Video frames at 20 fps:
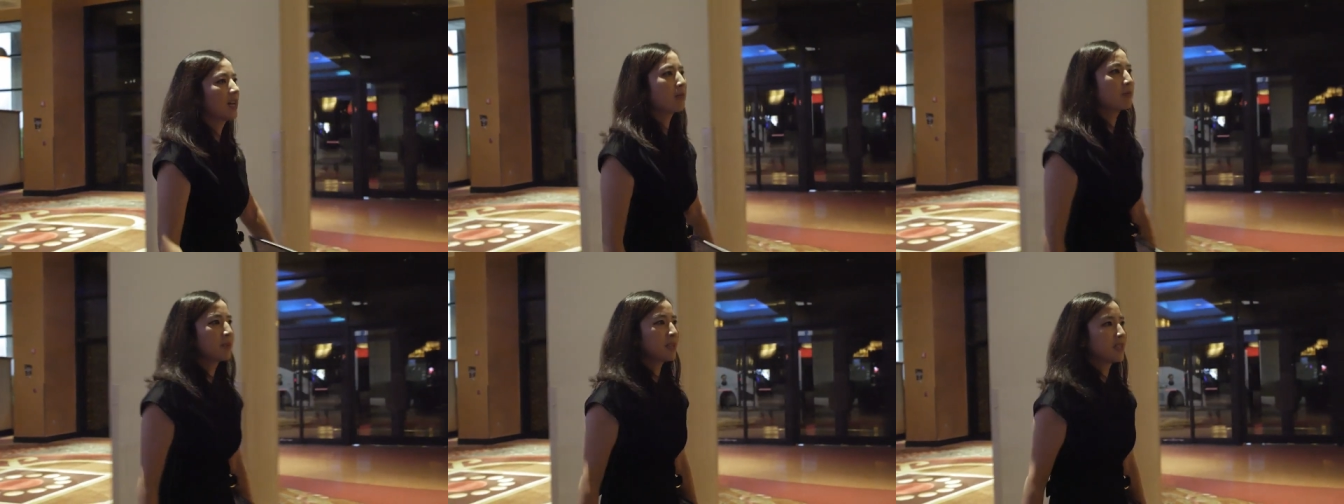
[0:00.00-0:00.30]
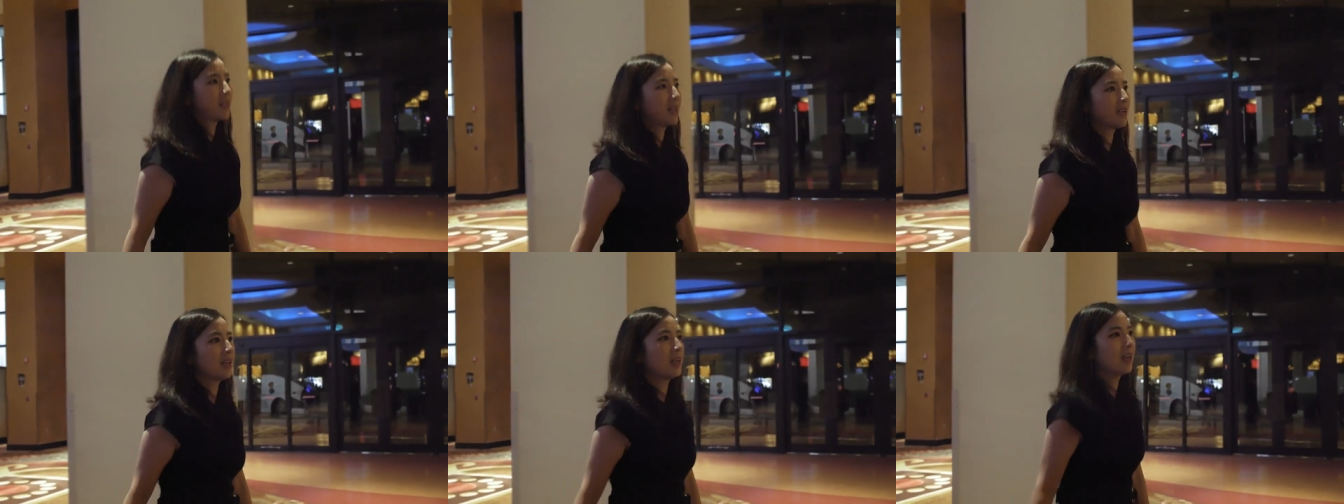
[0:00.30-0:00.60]
time
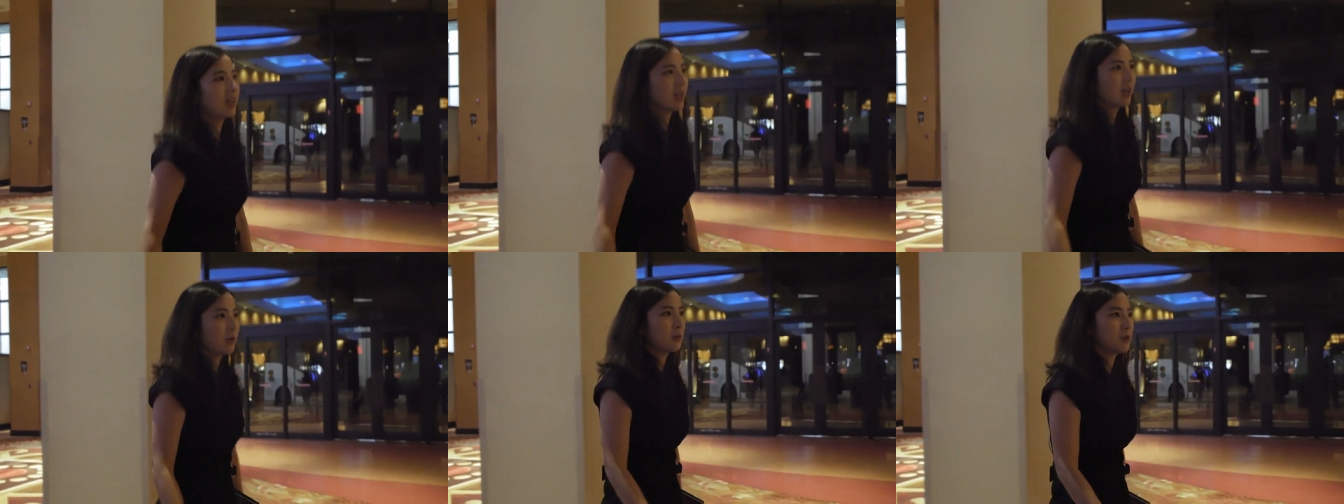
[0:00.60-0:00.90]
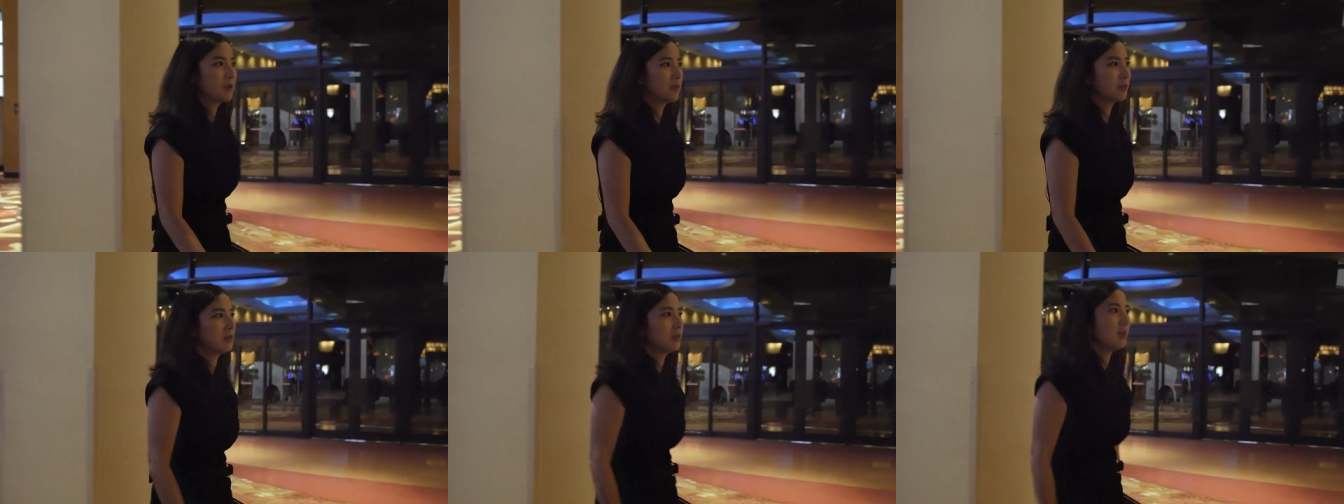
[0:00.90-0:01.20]
tonight I
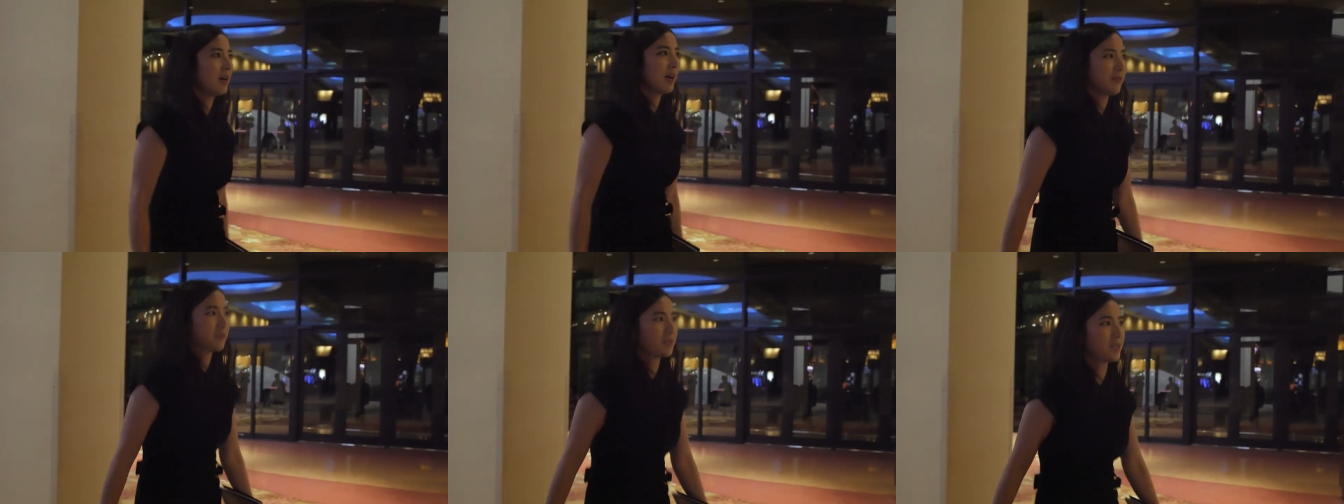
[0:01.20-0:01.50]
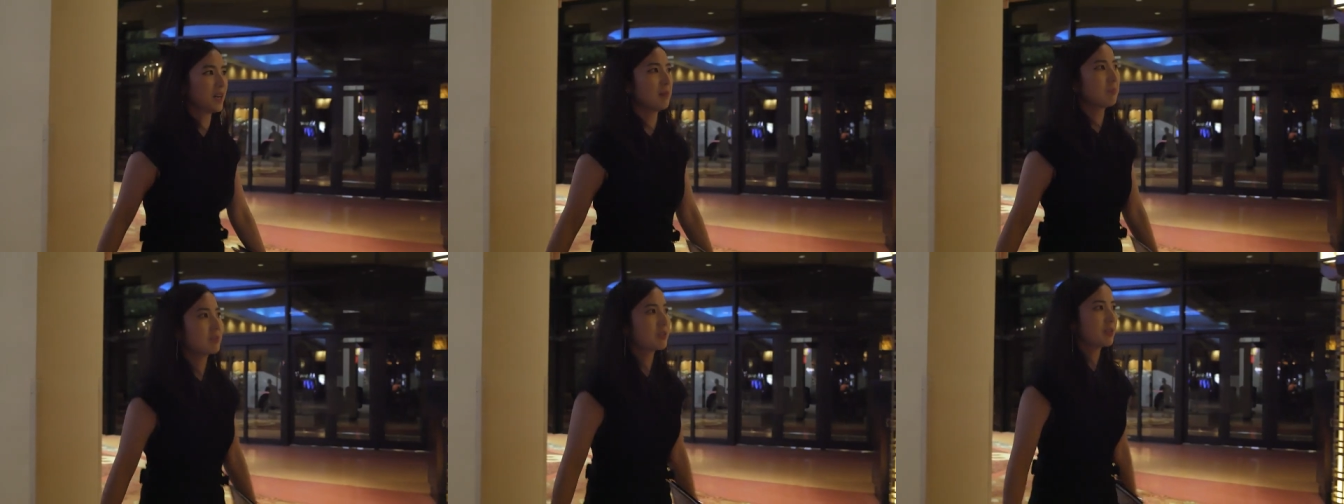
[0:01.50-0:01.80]
will have
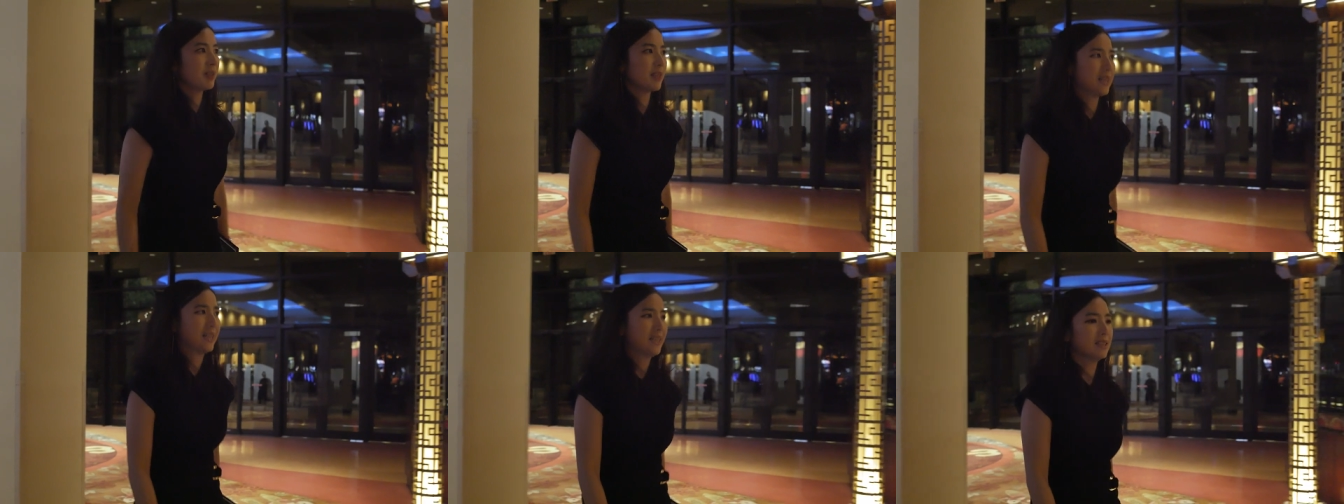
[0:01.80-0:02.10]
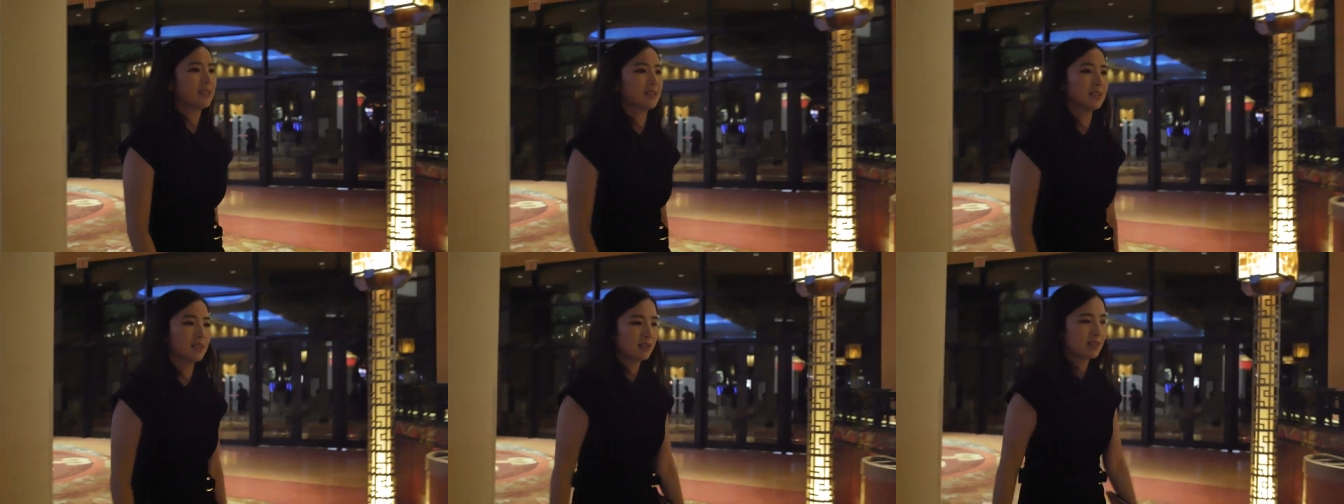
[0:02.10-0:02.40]
time to
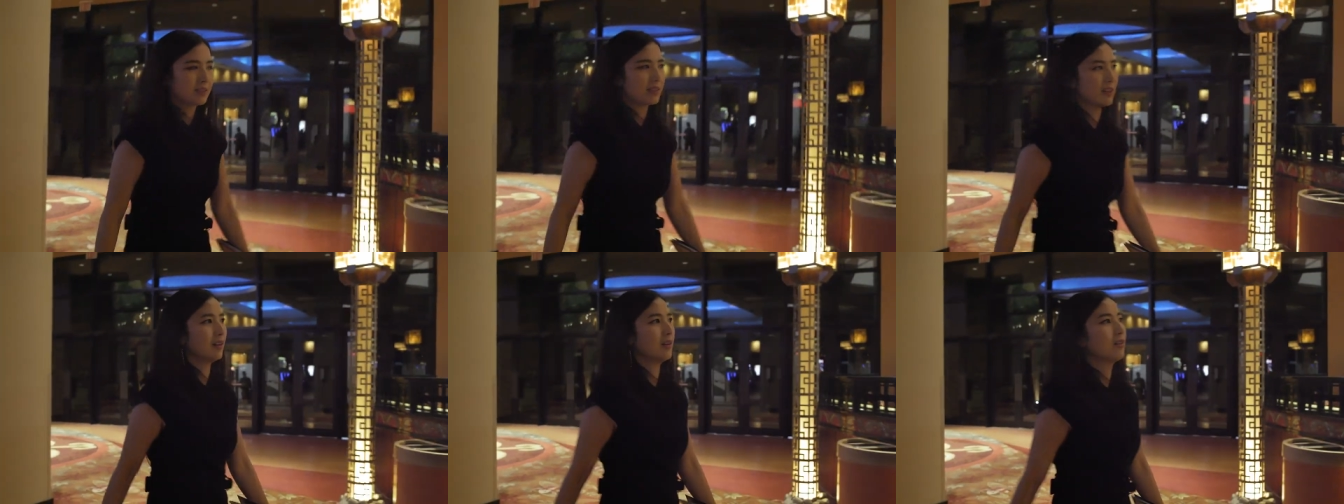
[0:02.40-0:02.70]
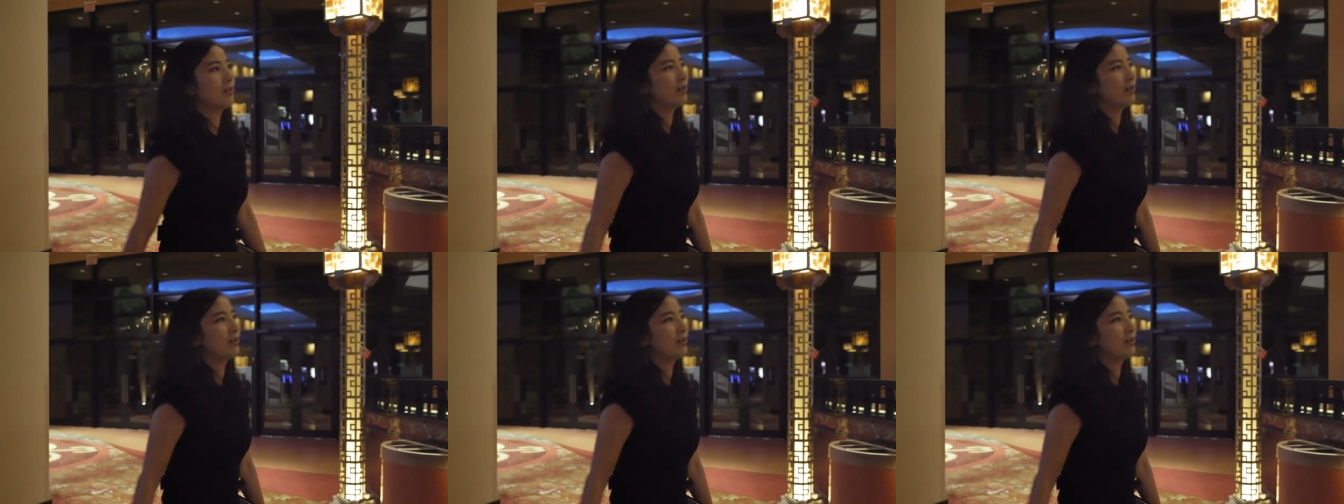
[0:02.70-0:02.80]
eat, so